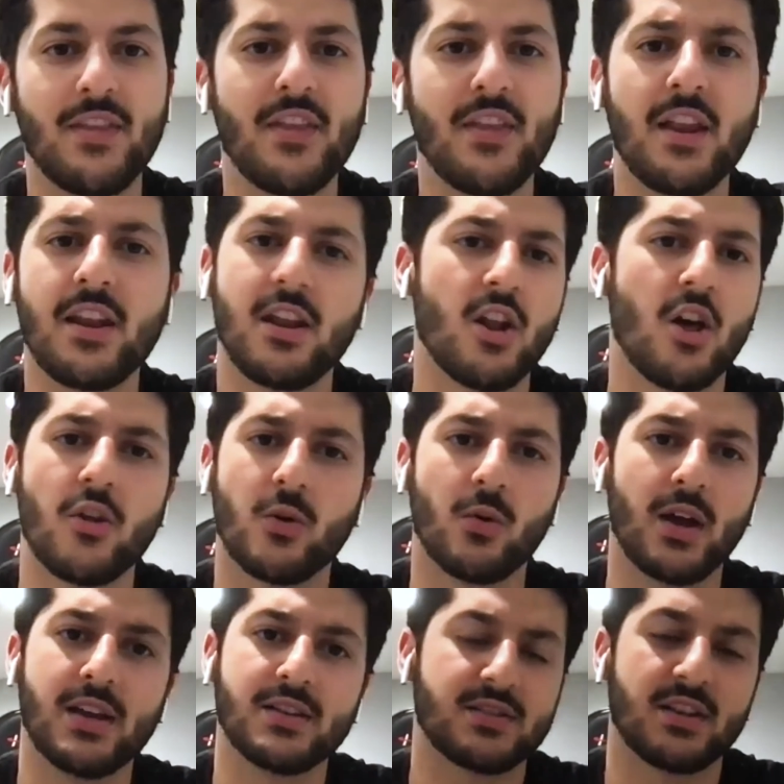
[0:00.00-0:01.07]
And then in other
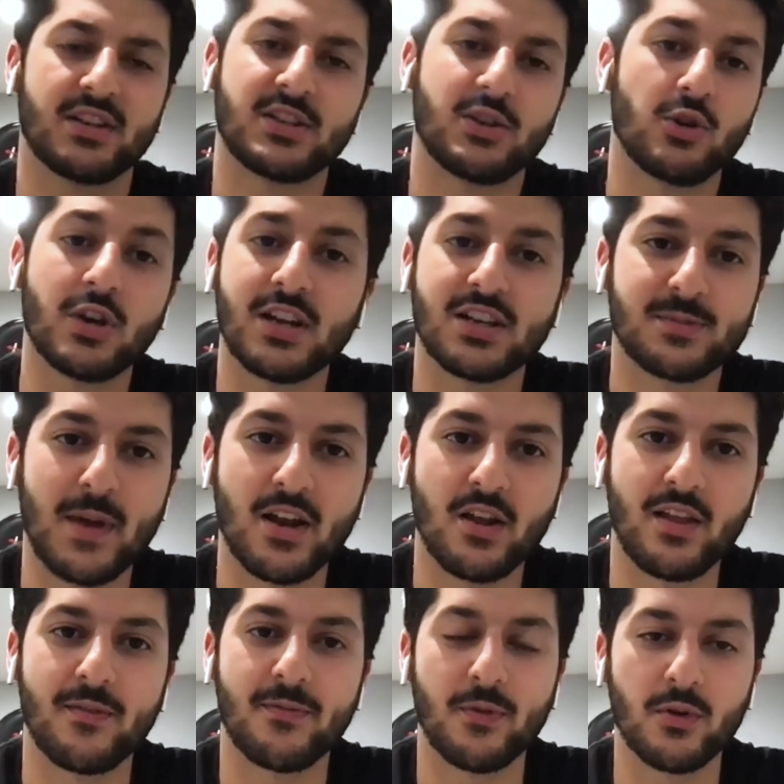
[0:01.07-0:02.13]
ways, like, you can expand on
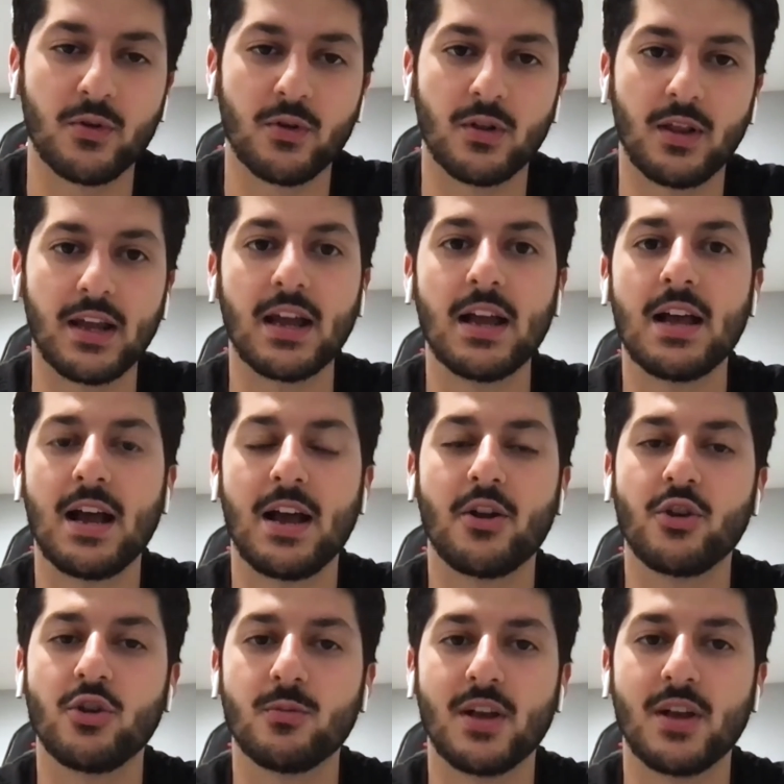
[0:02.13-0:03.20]
that further. Like, I know
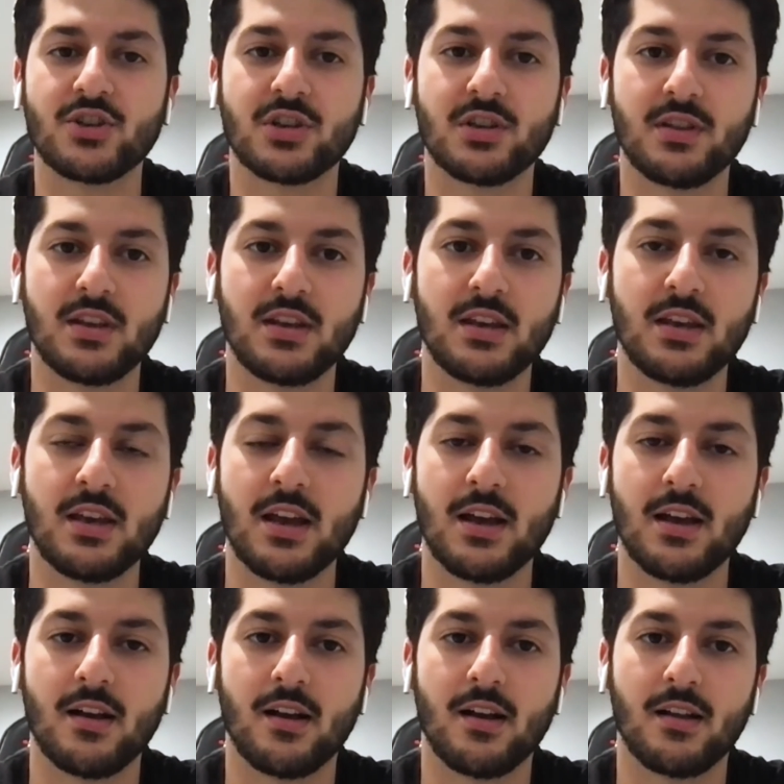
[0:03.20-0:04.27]
you mentioned the
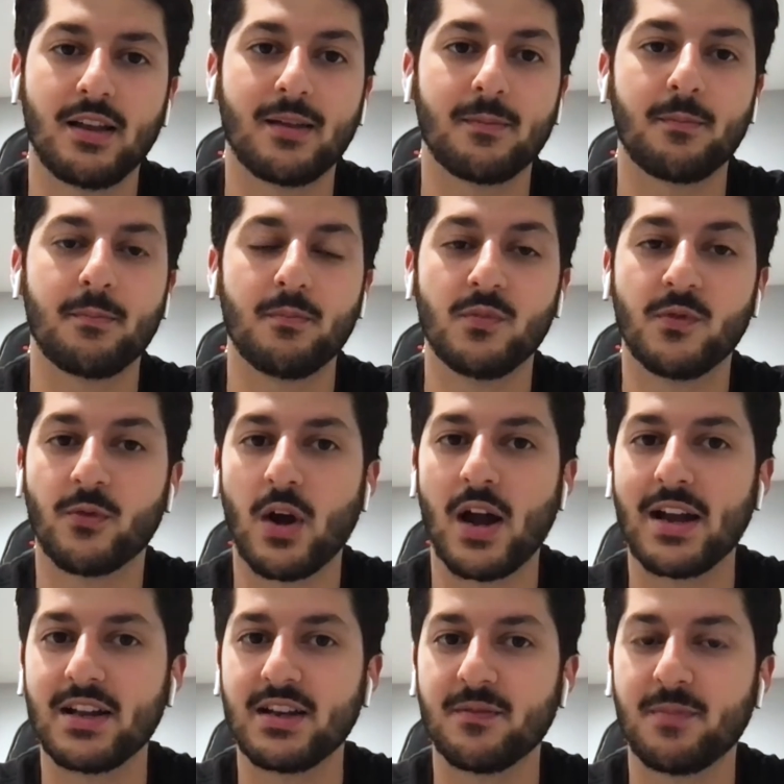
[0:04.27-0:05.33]
like
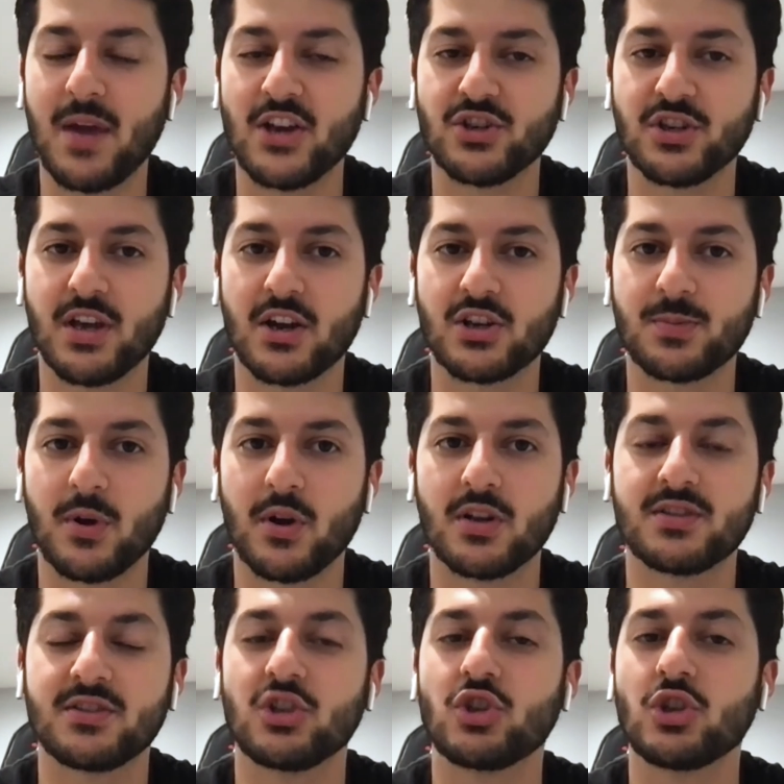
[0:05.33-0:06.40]
variety of patient care
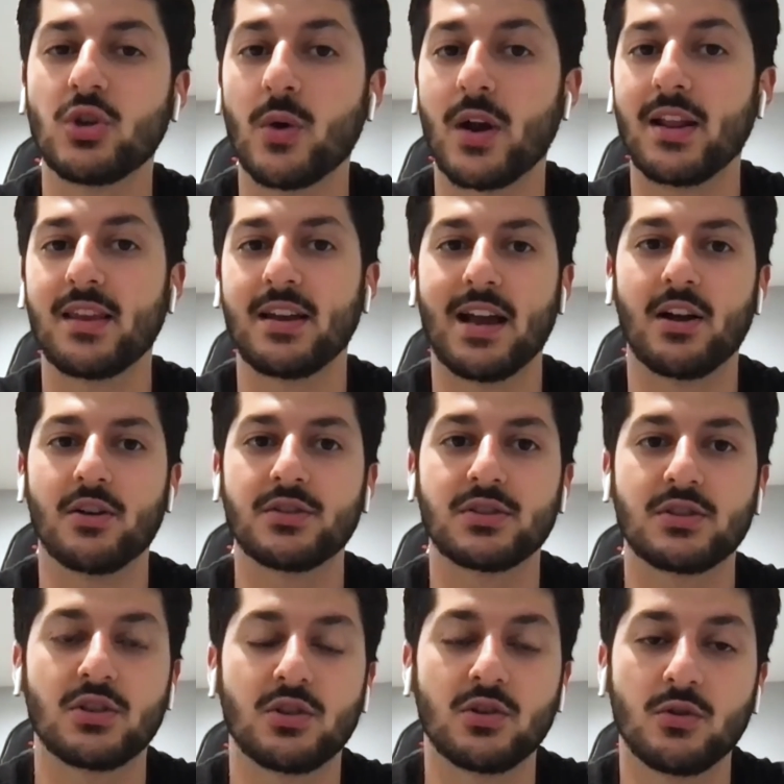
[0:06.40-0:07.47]
experience. Did you do anything else
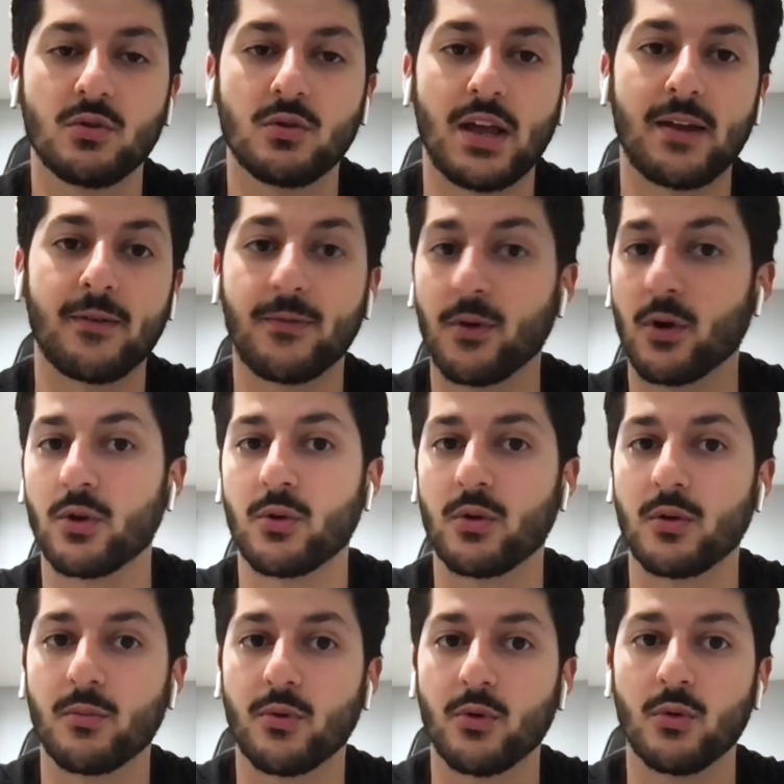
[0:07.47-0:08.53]
to like further
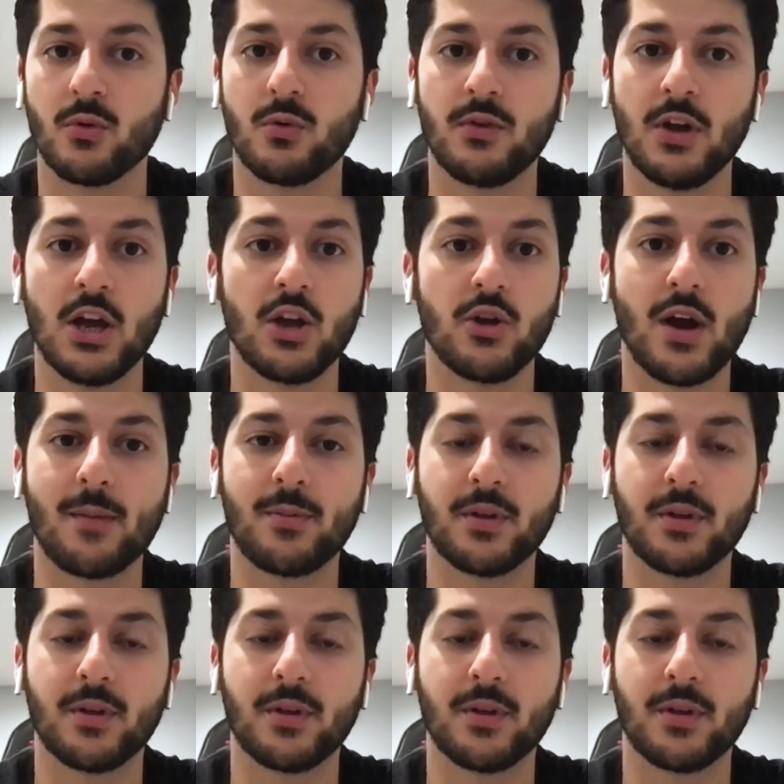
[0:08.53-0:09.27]
improve your